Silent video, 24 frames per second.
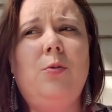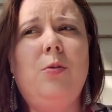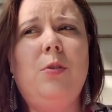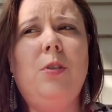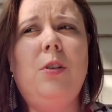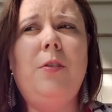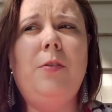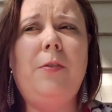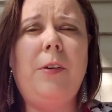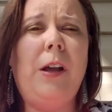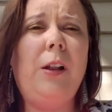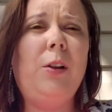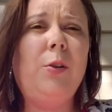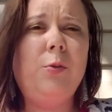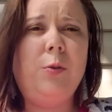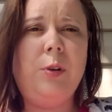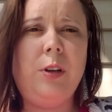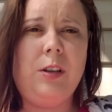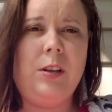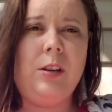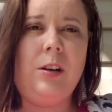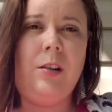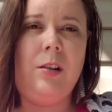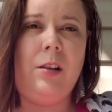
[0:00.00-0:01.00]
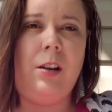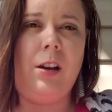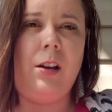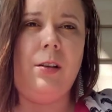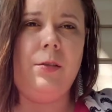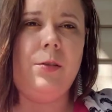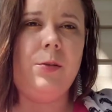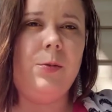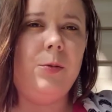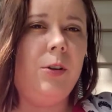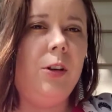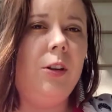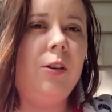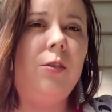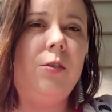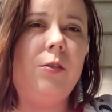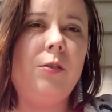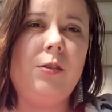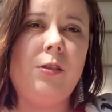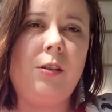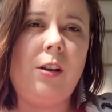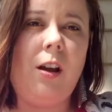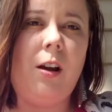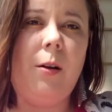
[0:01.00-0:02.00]
evaluate our lives. We need to
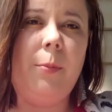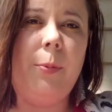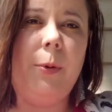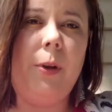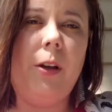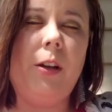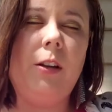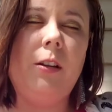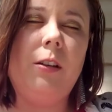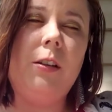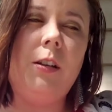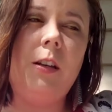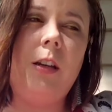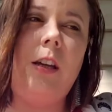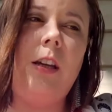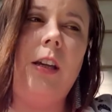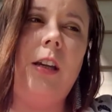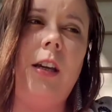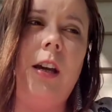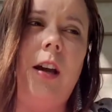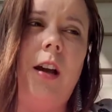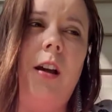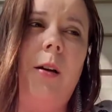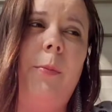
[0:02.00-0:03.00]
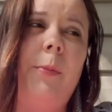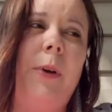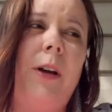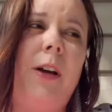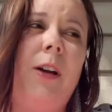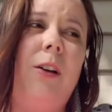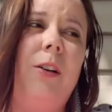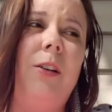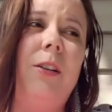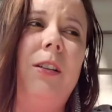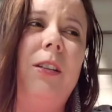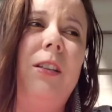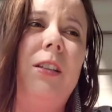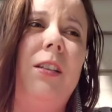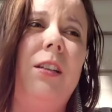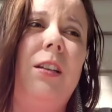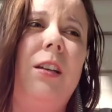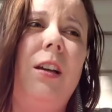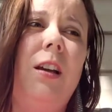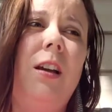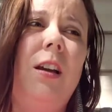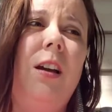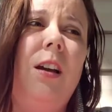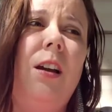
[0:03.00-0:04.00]
stop and think about
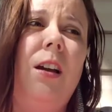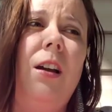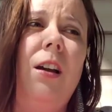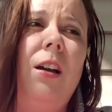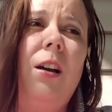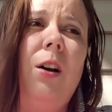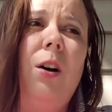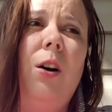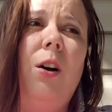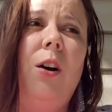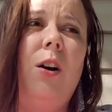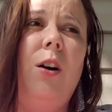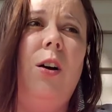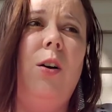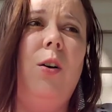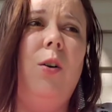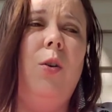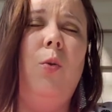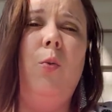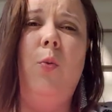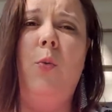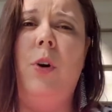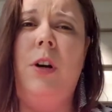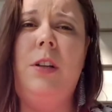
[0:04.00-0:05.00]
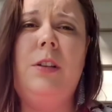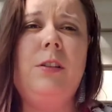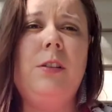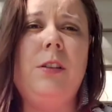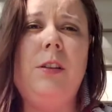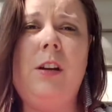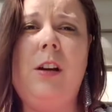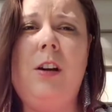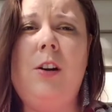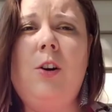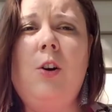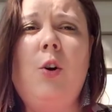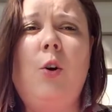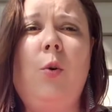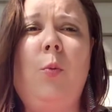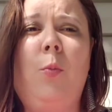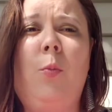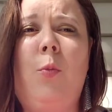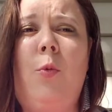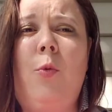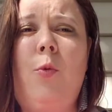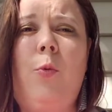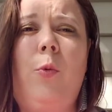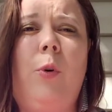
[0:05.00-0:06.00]
what's in our
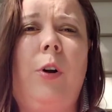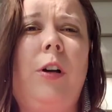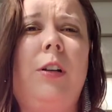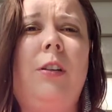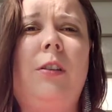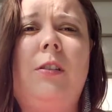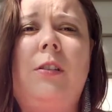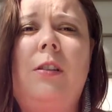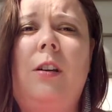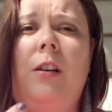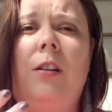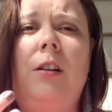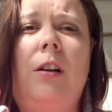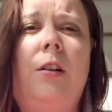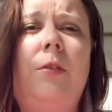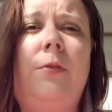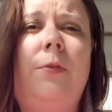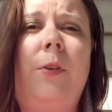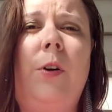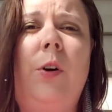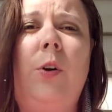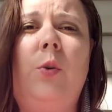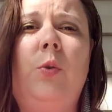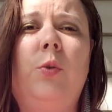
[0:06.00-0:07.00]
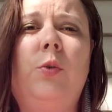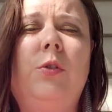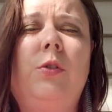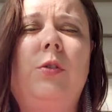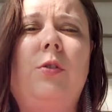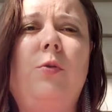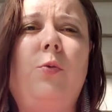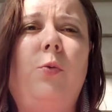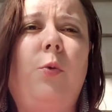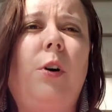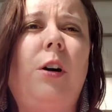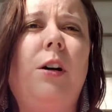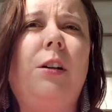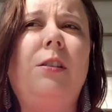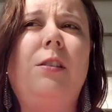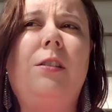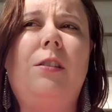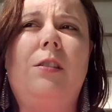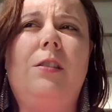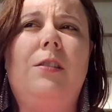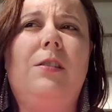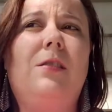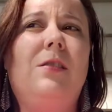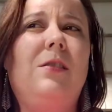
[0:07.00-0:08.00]
home, what's on our phones, what
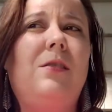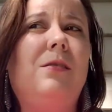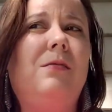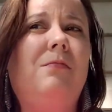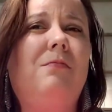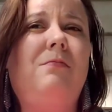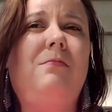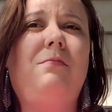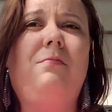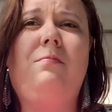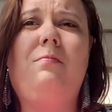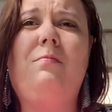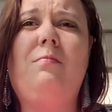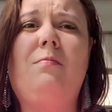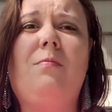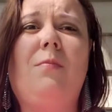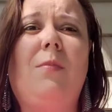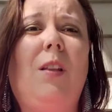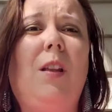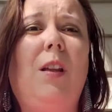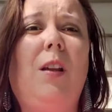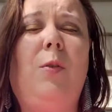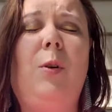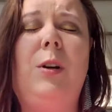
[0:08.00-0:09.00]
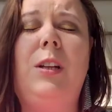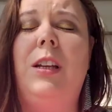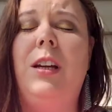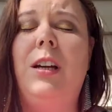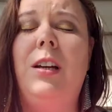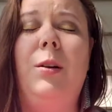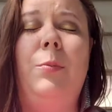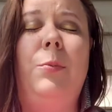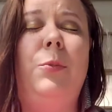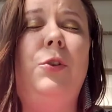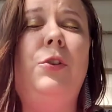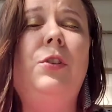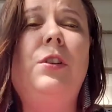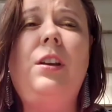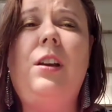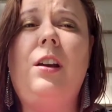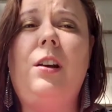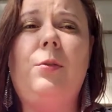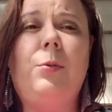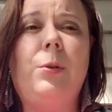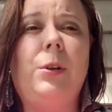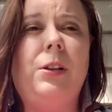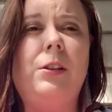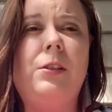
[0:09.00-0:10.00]
kind of music
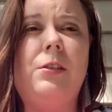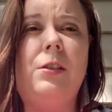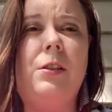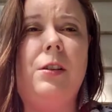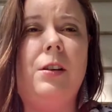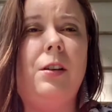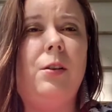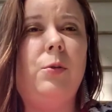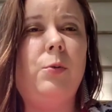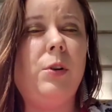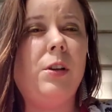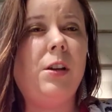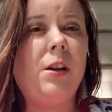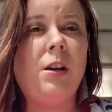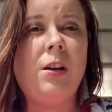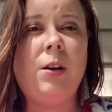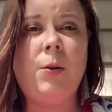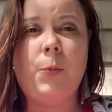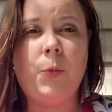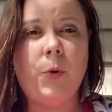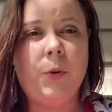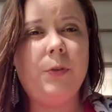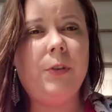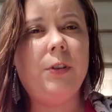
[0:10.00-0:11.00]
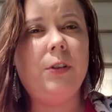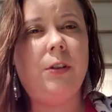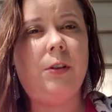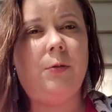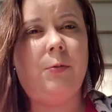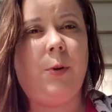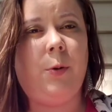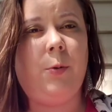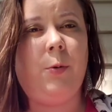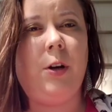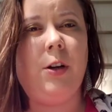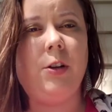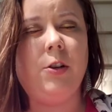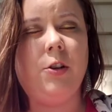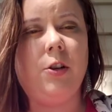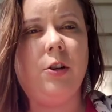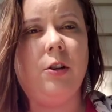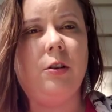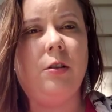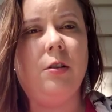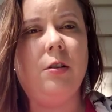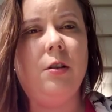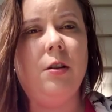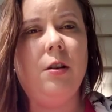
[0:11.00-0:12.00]
are we listening, what kind of movies are we watching.